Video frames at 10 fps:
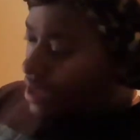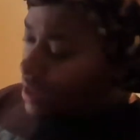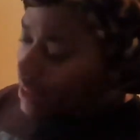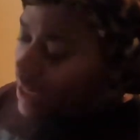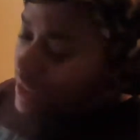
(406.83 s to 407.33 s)

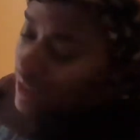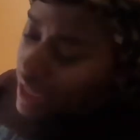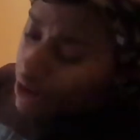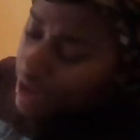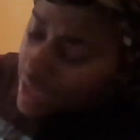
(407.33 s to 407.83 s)
This
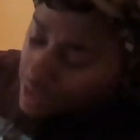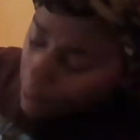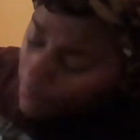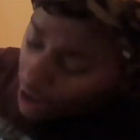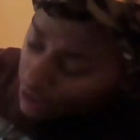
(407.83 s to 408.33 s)
still
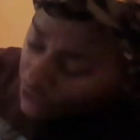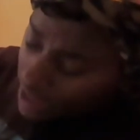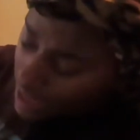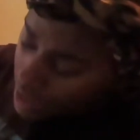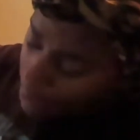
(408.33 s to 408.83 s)
isn't
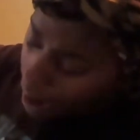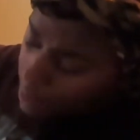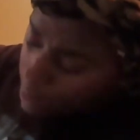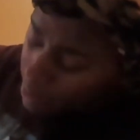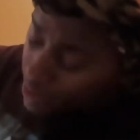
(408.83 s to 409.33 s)
perfect, and it
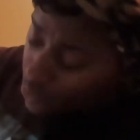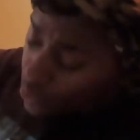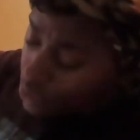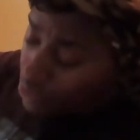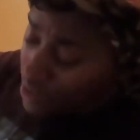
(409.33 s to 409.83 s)
probably
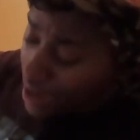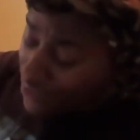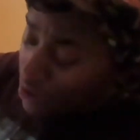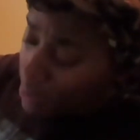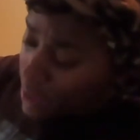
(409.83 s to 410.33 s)
will
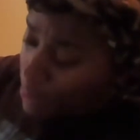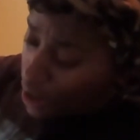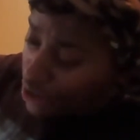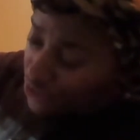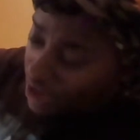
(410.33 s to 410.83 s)
never be
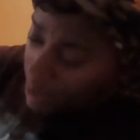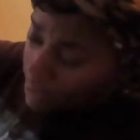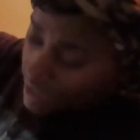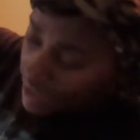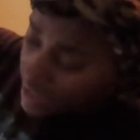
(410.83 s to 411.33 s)
perfect
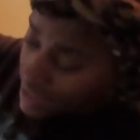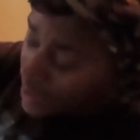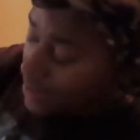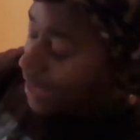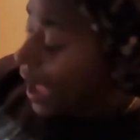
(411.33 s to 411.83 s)

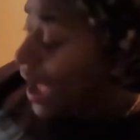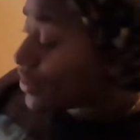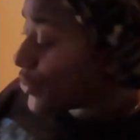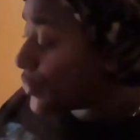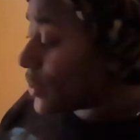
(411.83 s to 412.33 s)
because I
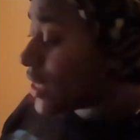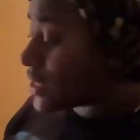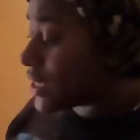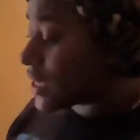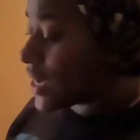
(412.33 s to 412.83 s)
do
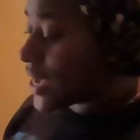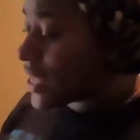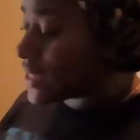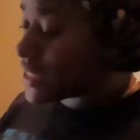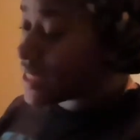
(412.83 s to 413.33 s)
need to cut
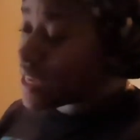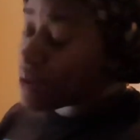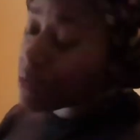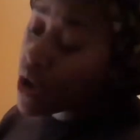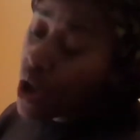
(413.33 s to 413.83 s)
and
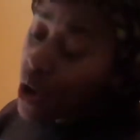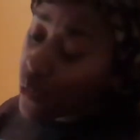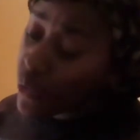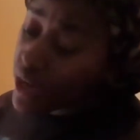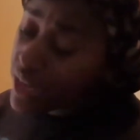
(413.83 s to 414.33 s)
snip.
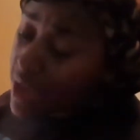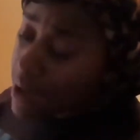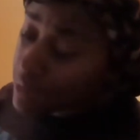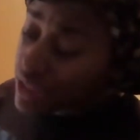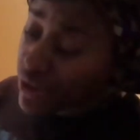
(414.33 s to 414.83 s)
When it
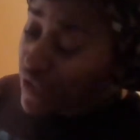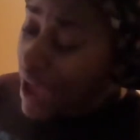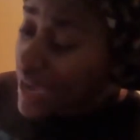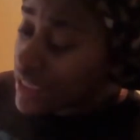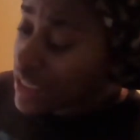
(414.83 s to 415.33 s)
comes to
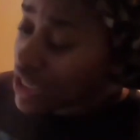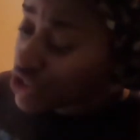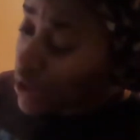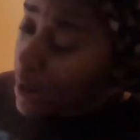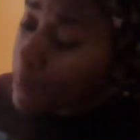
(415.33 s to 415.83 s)
fashion and
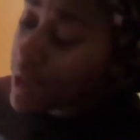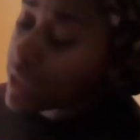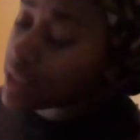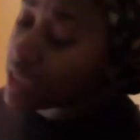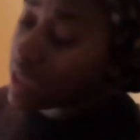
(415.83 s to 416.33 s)

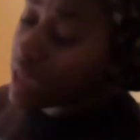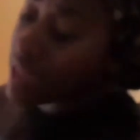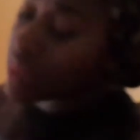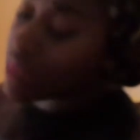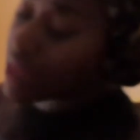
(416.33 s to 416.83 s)
draping, to
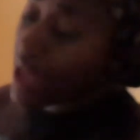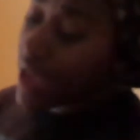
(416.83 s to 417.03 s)
get the